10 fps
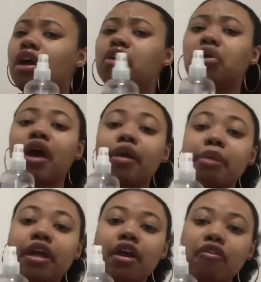you gotta be
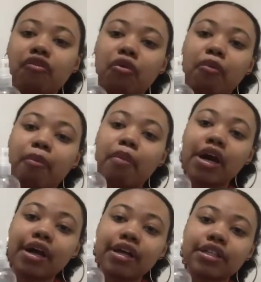careful,
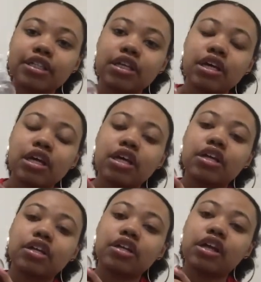but
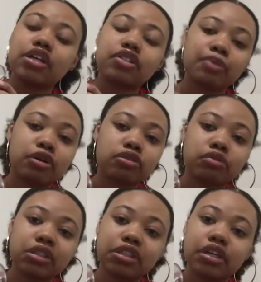it smells
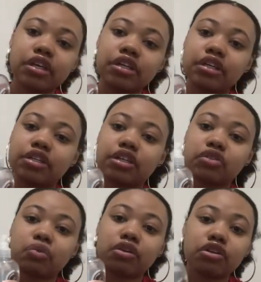really good and does
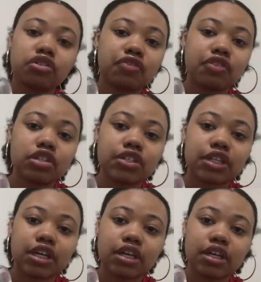wonders for your
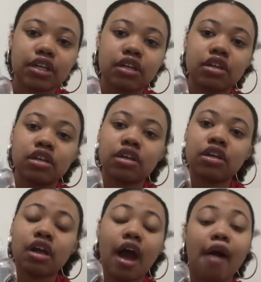skin.
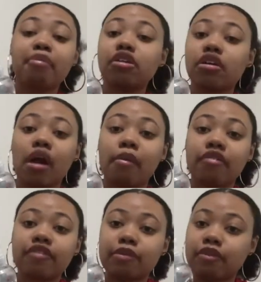I put it on my
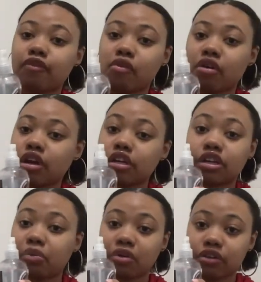feet before and it did
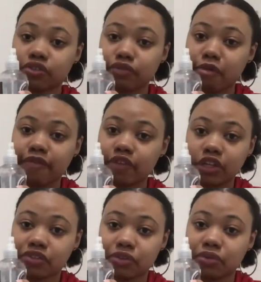wonders for my feet
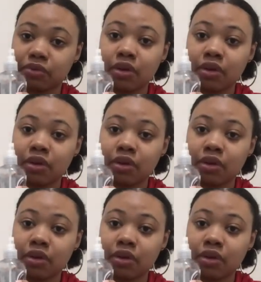too.